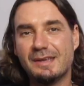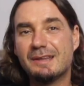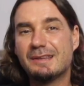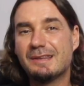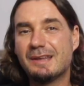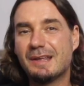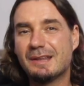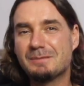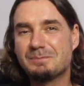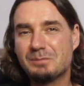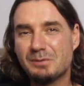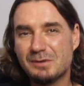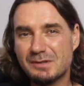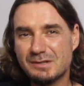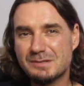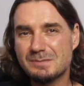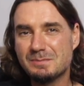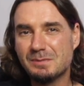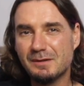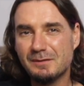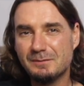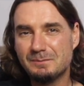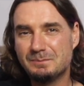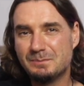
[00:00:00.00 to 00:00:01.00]
Now the
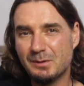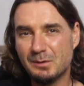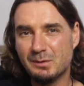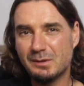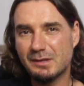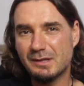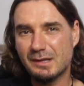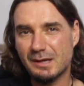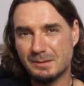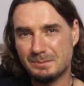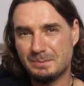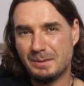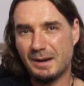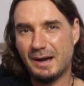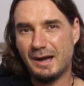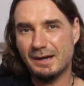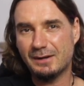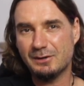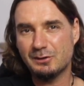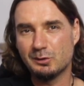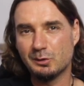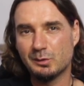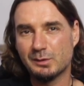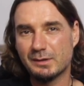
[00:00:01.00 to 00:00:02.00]
principle of building a bar
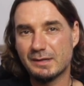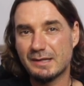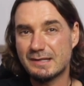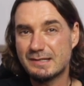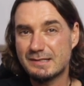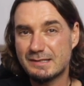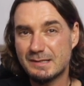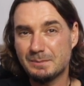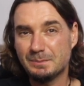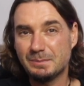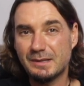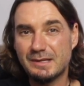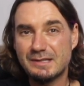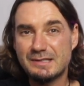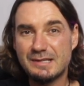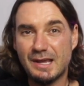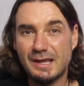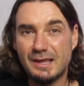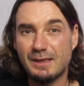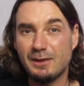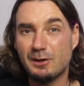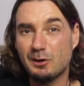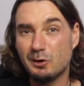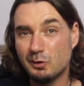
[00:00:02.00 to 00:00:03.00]
chord is simply
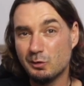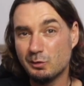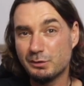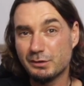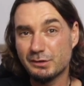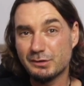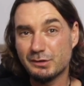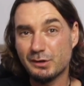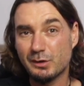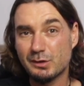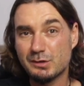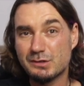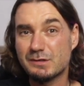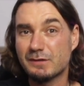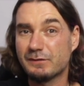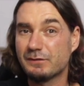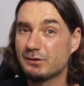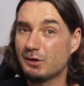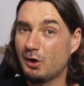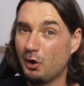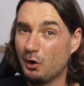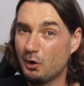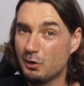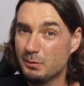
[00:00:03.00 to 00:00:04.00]
taking all the notes of
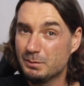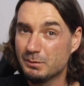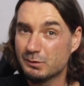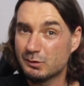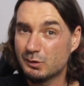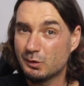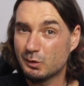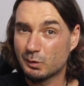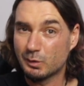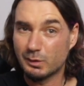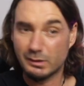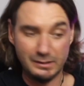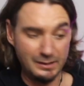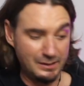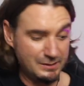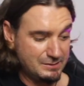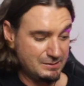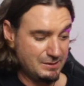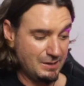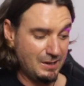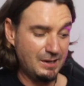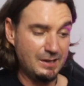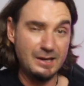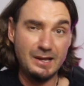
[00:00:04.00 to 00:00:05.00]
an open chord,
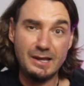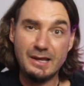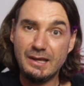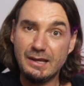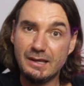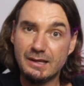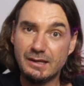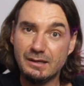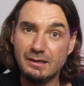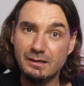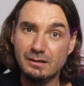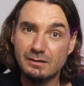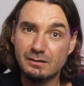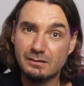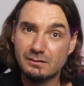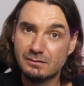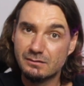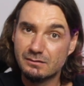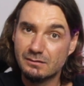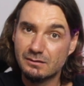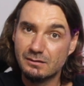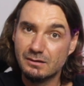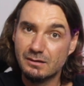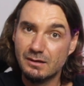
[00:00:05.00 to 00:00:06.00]
let's say an E,
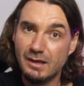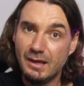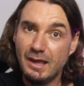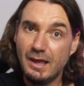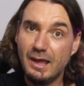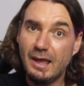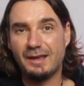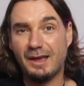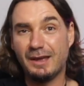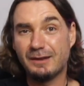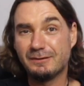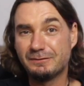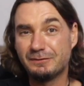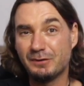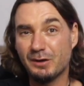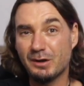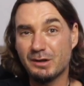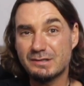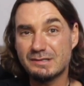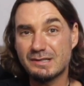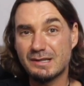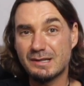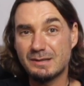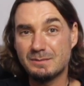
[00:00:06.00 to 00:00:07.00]
and
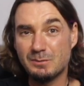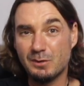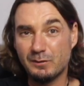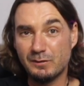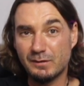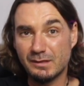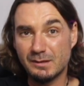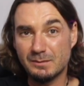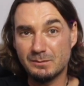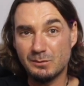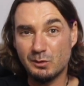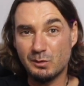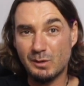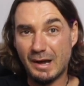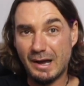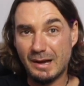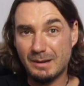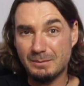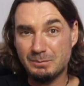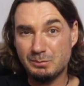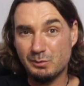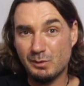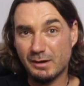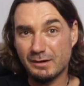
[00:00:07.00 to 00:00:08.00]
firstly moving them all
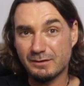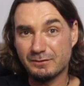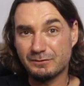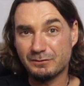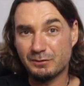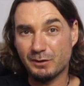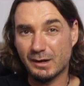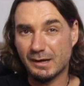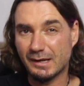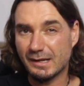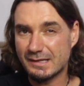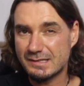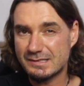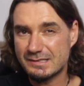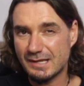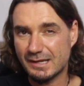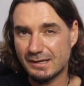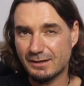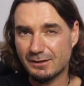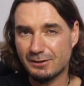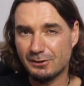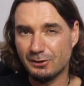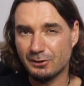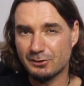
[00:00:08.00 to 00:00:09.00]
up 1 fret. Let's
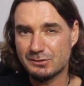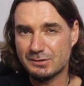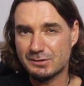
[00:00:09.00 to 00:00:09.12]
take a closer